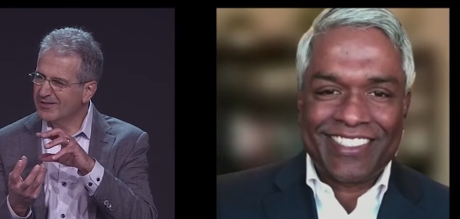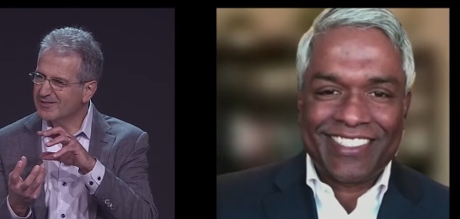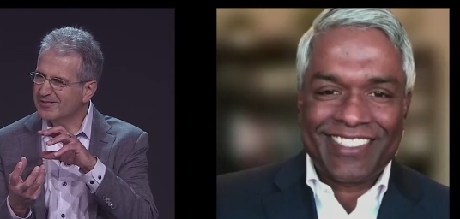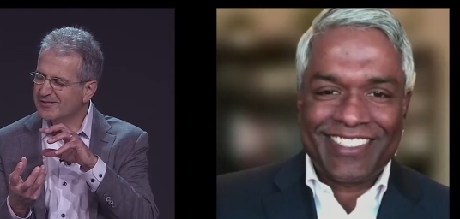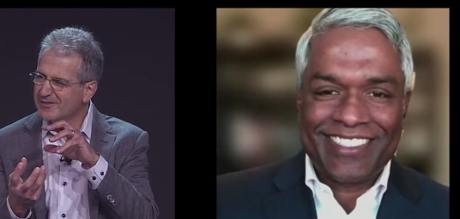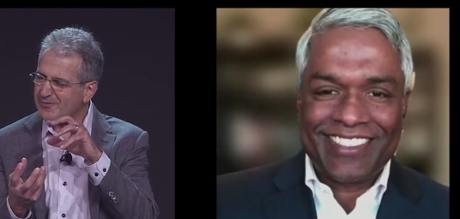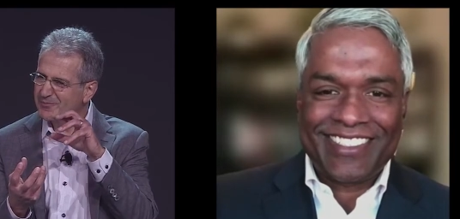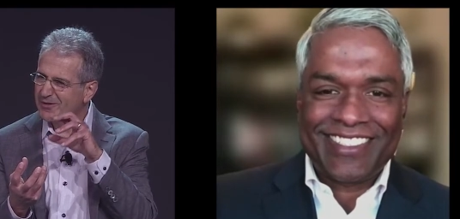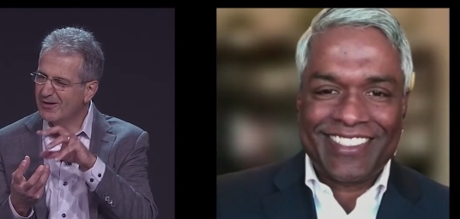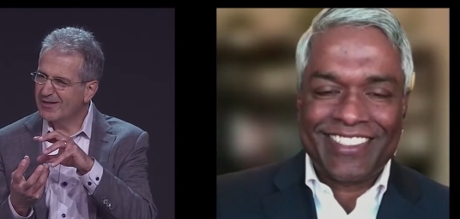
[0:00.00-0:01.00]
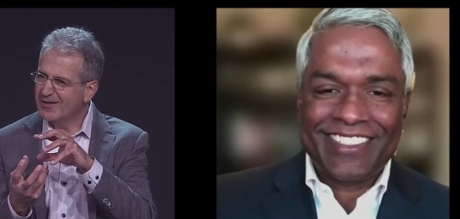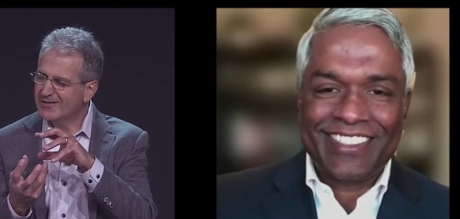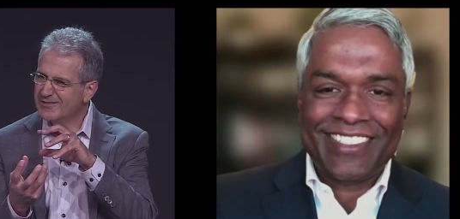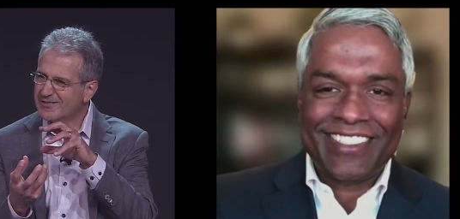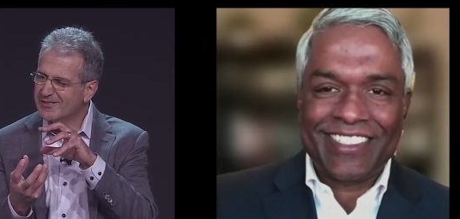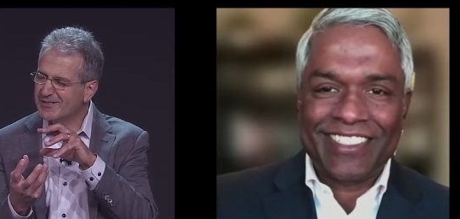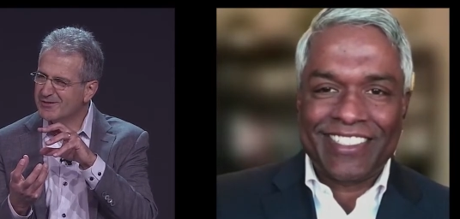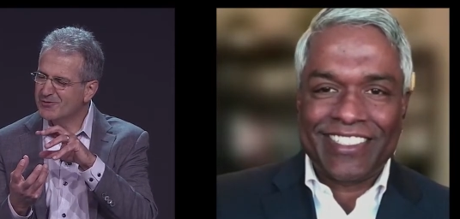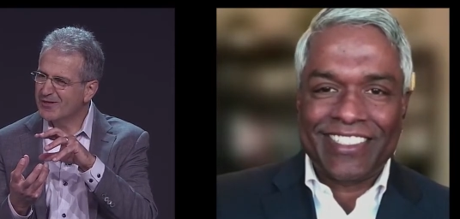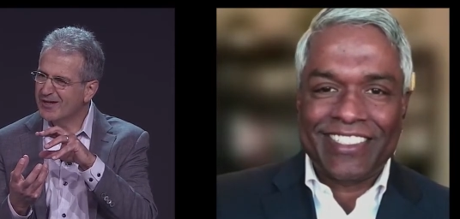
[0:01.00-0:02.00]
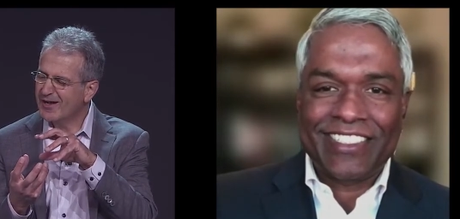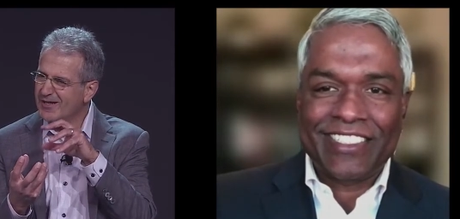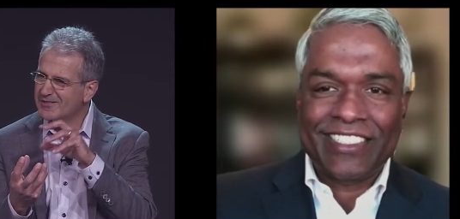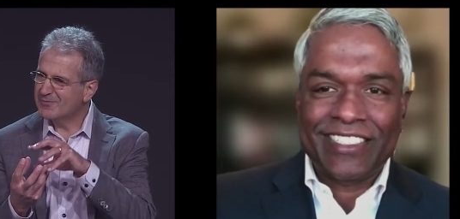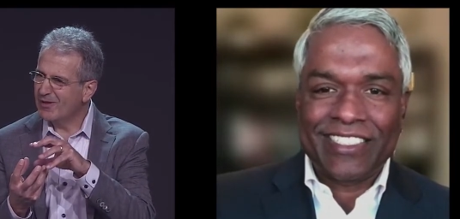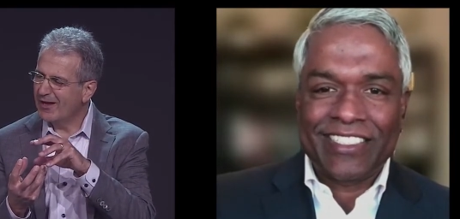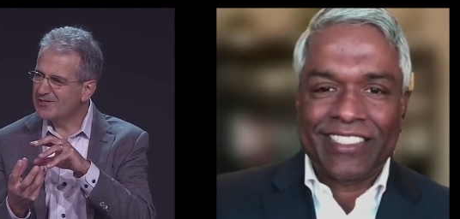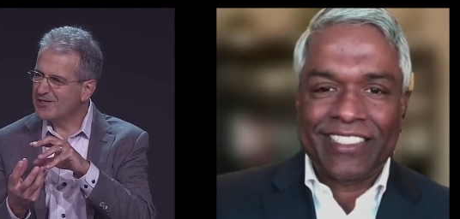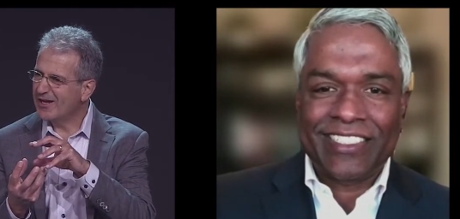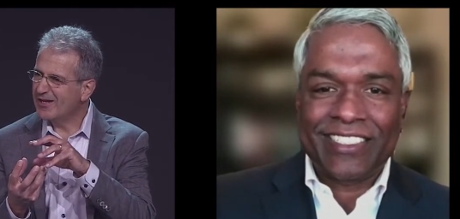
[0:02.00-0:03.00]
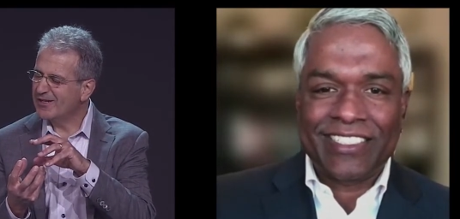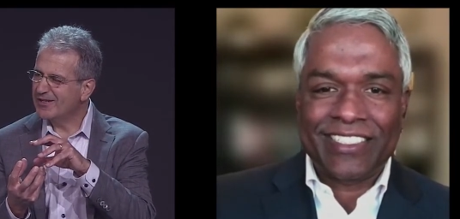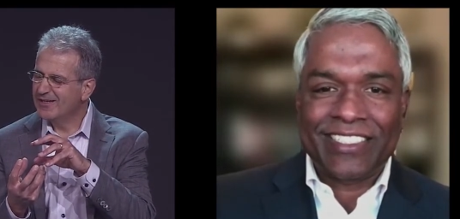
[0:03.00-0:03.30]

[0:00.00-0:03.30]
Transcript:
Speaker 1: is to plug in the C3 AI supply chain